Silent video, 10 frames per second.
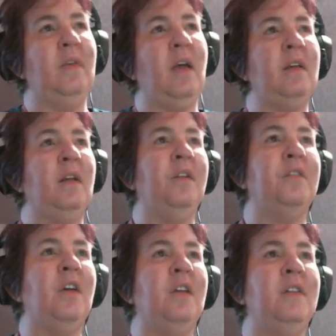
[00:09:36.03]
Yellow
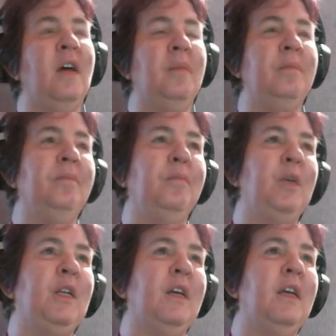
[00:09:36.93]
is on top. We
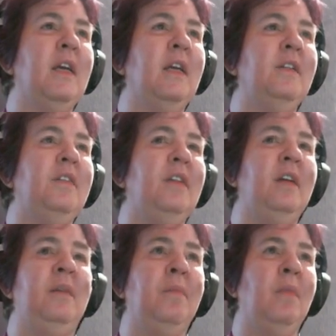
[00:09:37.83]
look again to
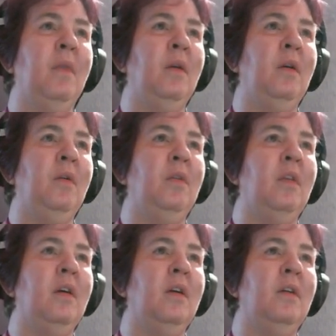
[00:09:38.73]
see
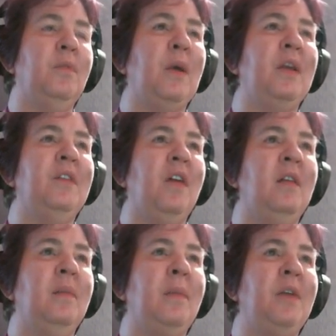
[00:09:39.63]
the one side
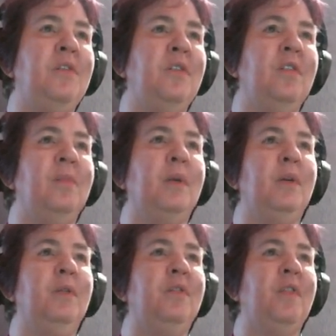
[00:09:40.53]
that matches is
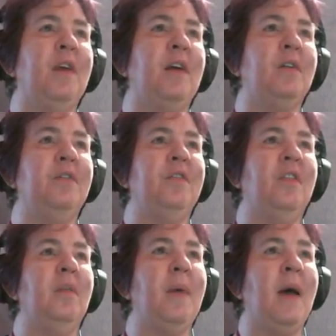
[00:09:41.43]
blue, so that goes to
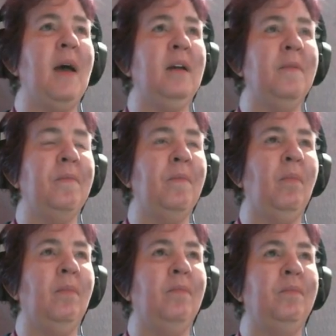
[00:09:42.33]
the back.
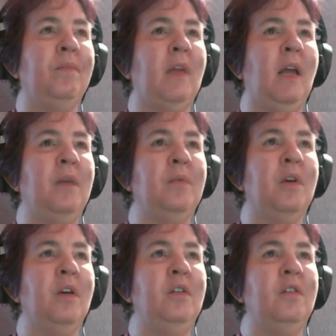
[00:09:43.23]
And we're
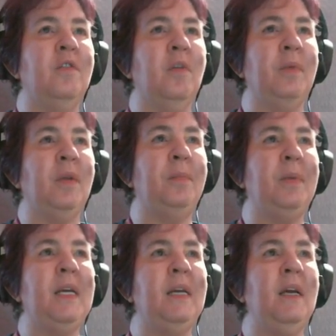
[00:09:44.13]
going to do formula
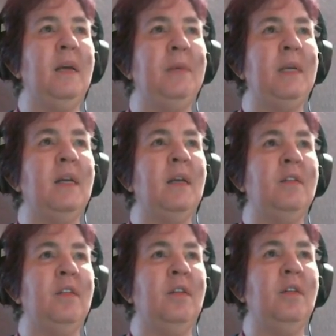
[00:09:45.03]
B, get
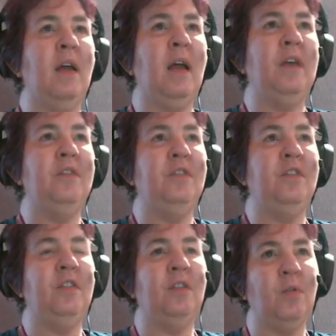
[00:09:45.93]
to
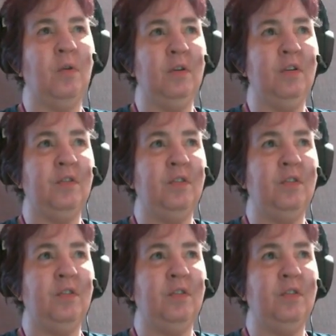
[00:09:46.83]
the corners.